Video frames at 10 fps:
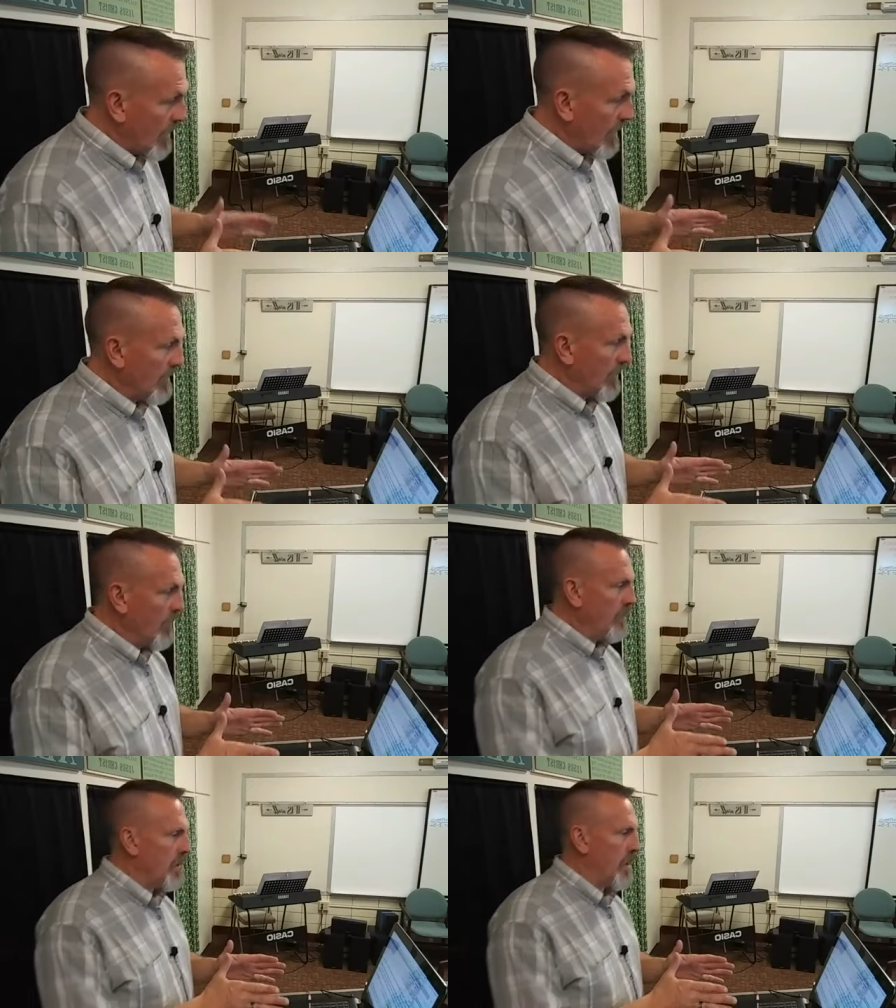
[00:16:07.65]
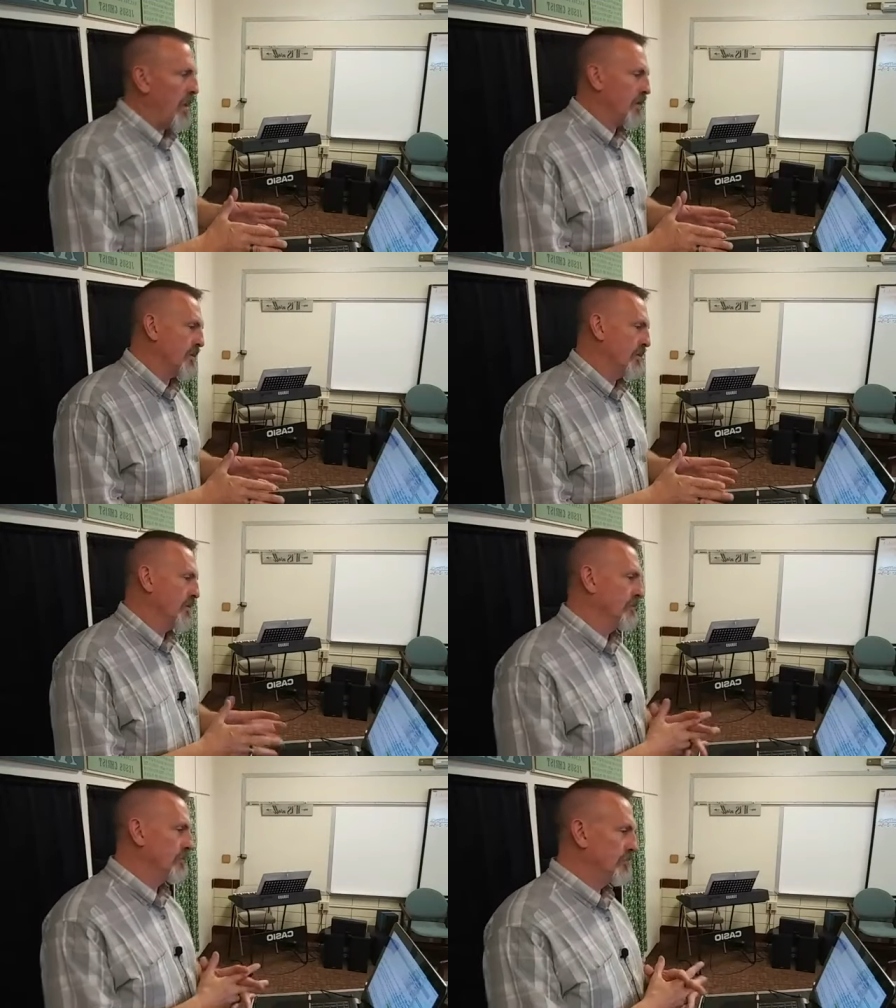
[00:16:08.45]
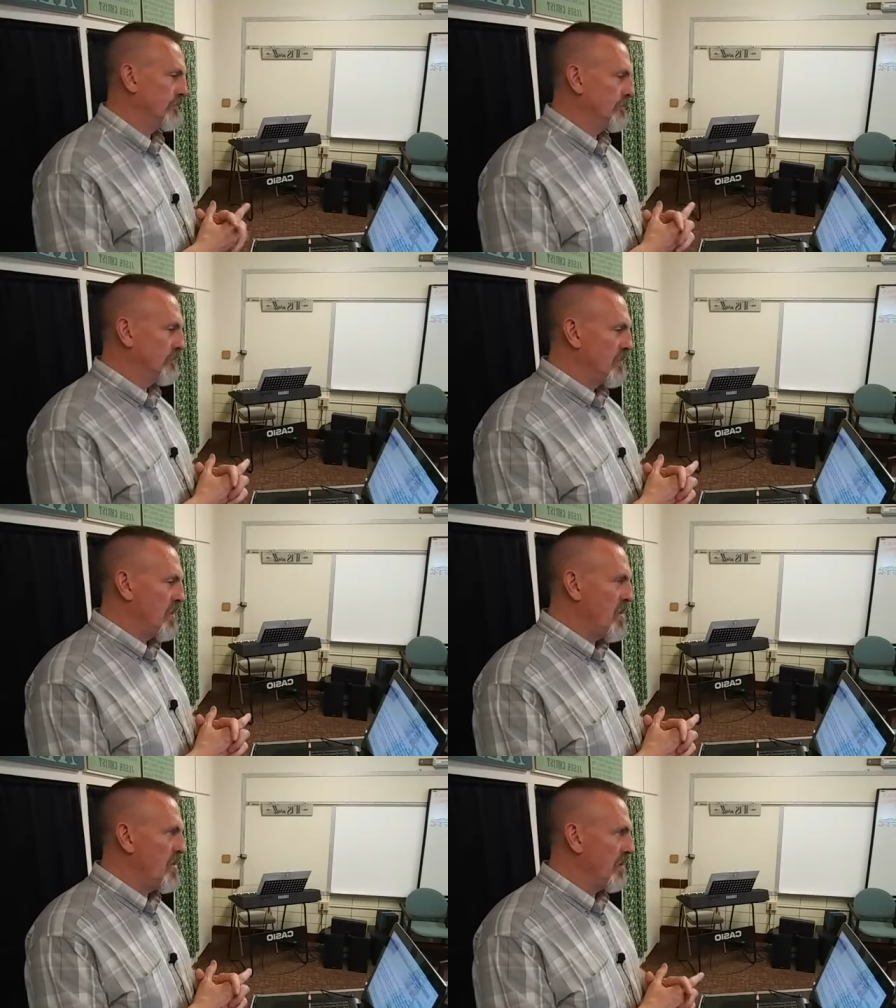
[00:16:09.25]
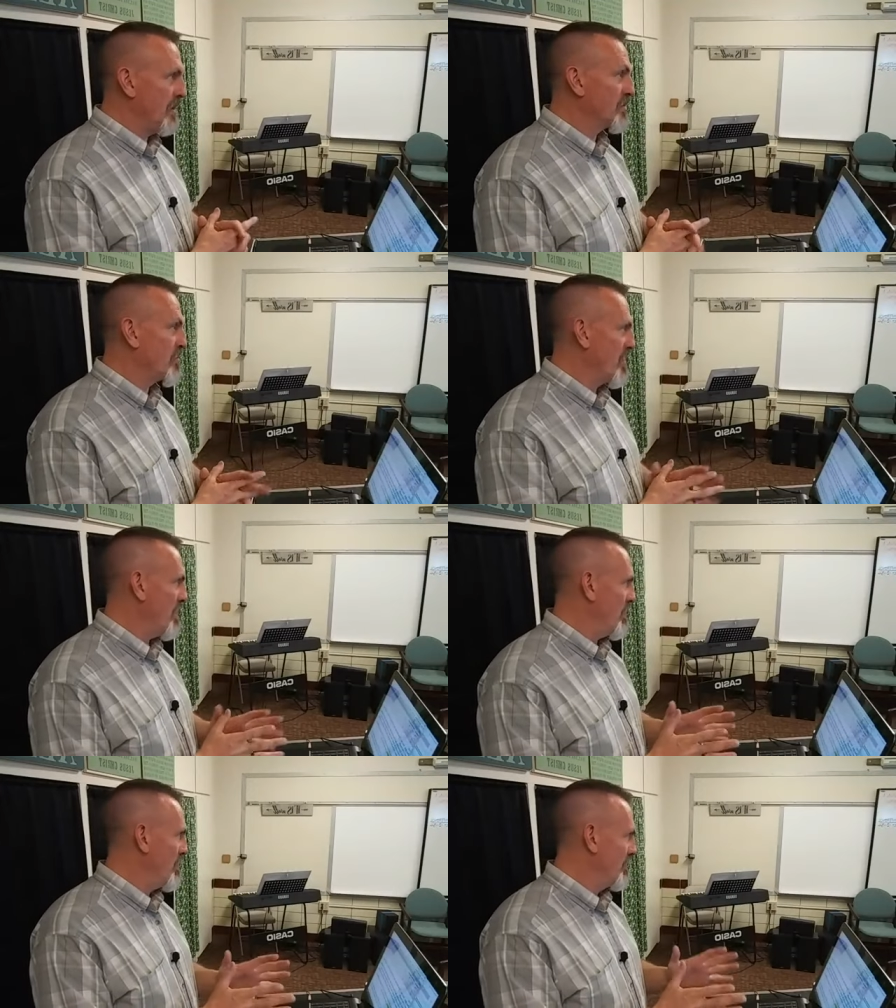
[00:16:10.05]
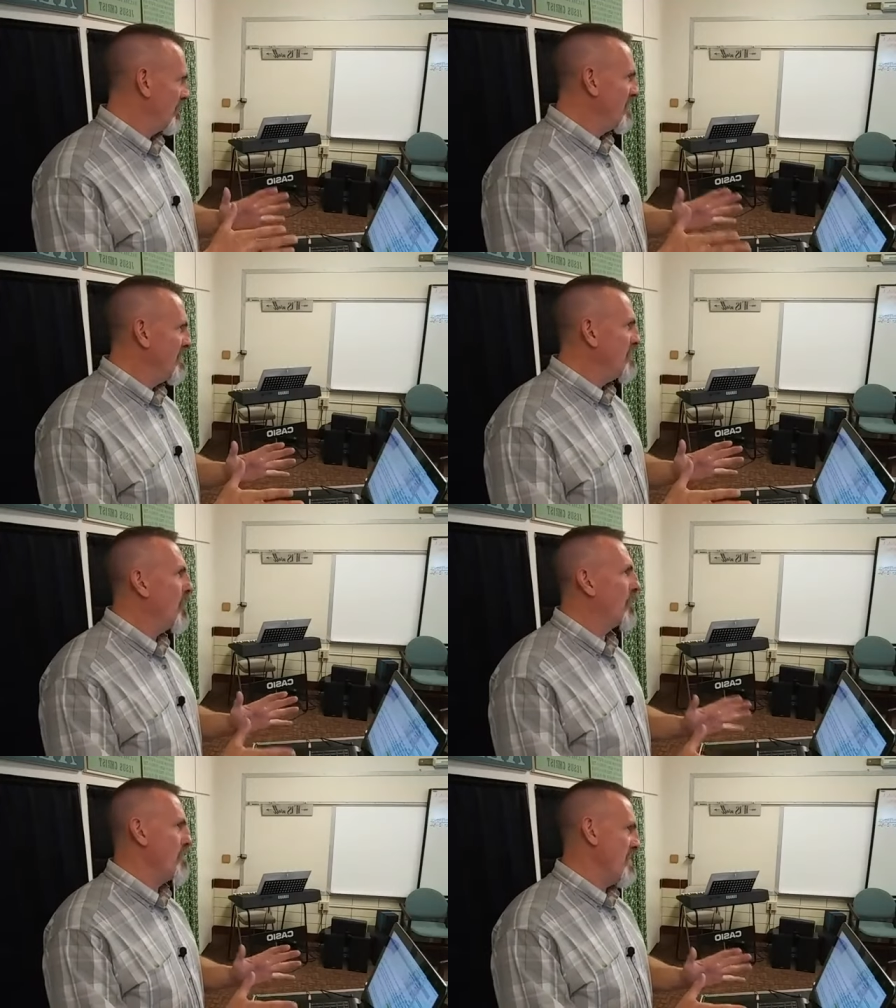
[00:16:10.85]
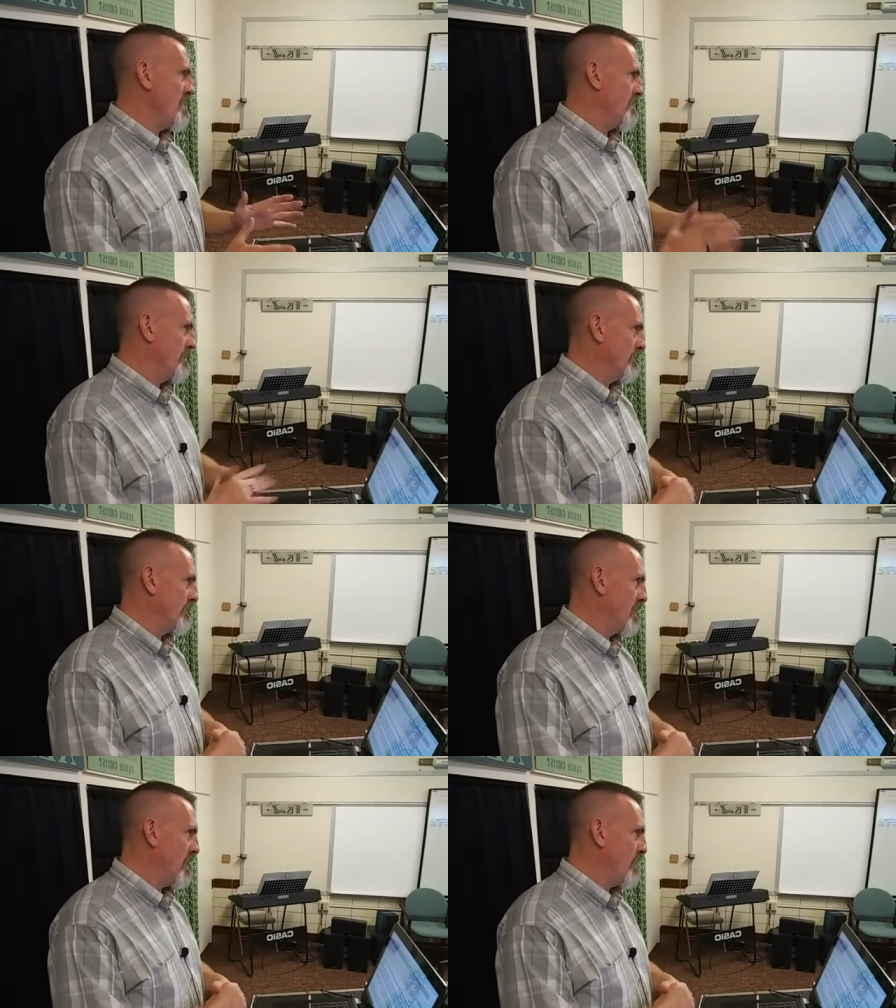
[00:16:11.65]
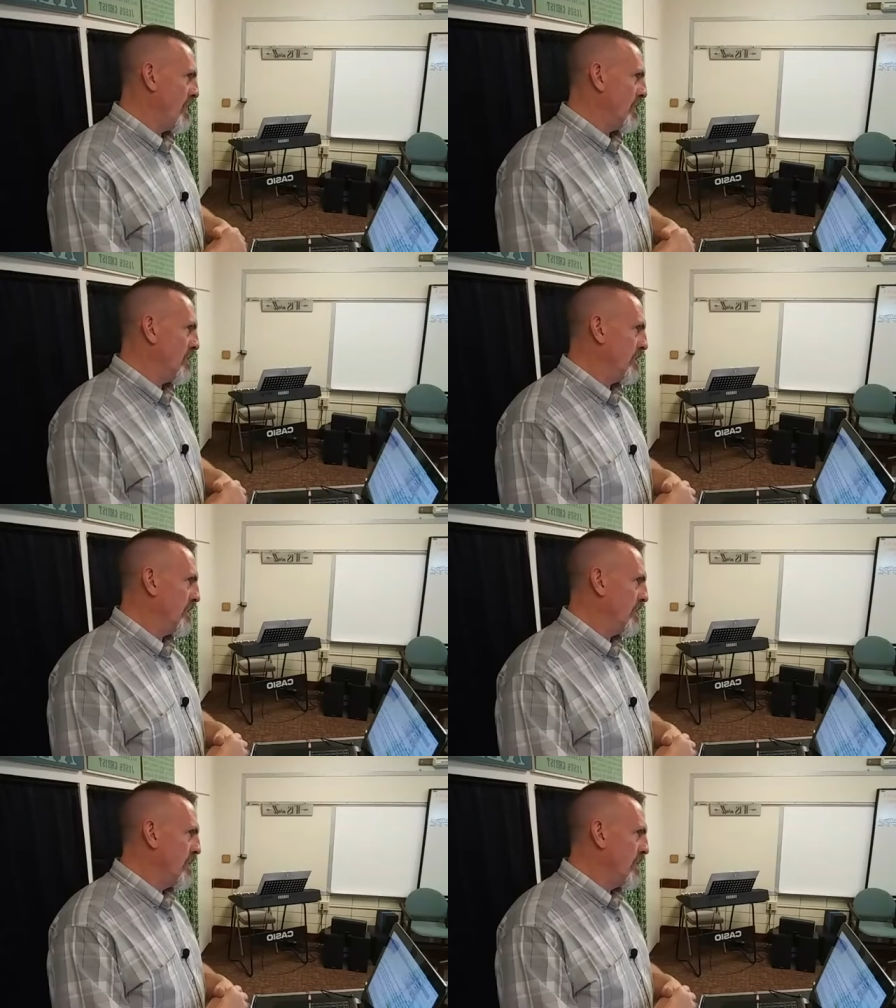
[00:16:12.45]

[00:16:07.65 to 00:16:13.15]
And knowing that, there's a problem with man automatically.